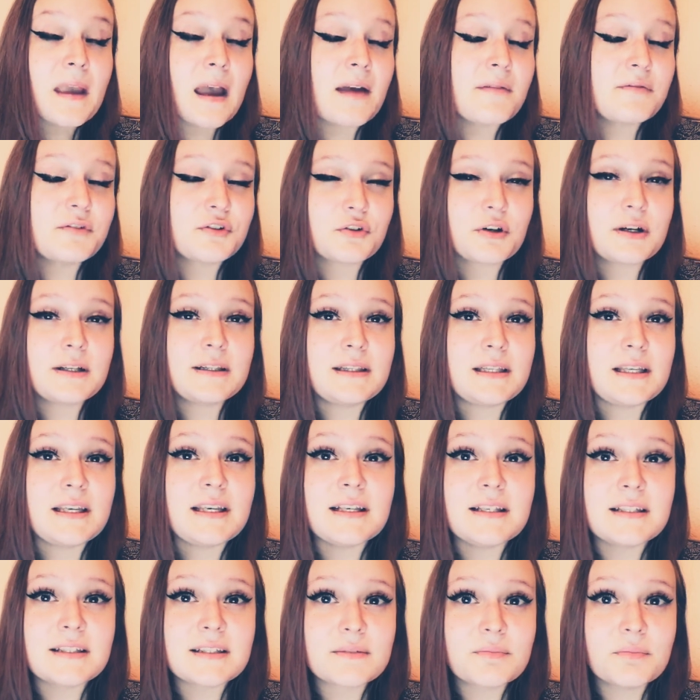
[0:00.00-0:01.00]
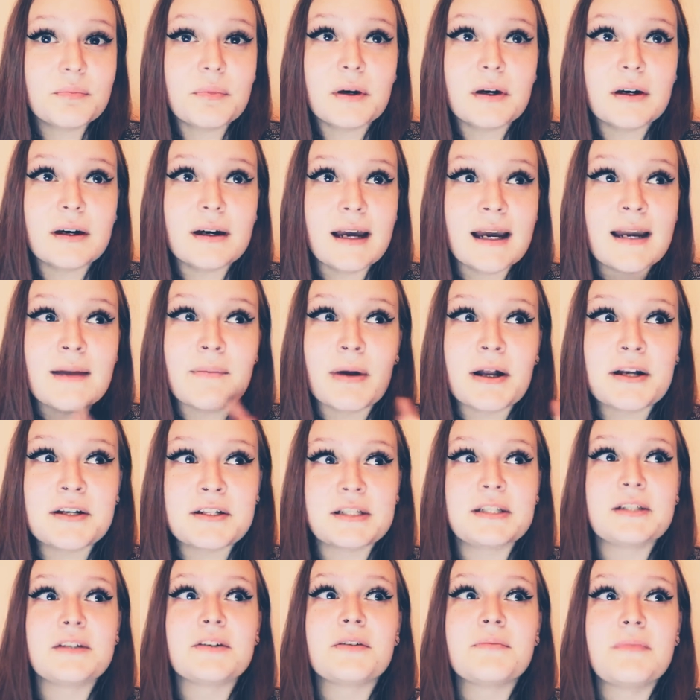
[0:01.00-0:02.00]
I haven't tried these, but I
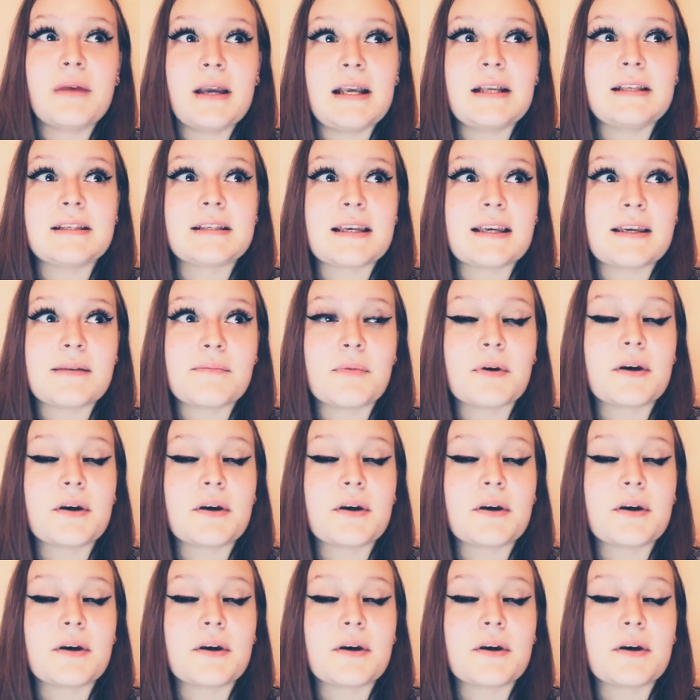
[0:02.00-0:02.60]
imagine they're amazing.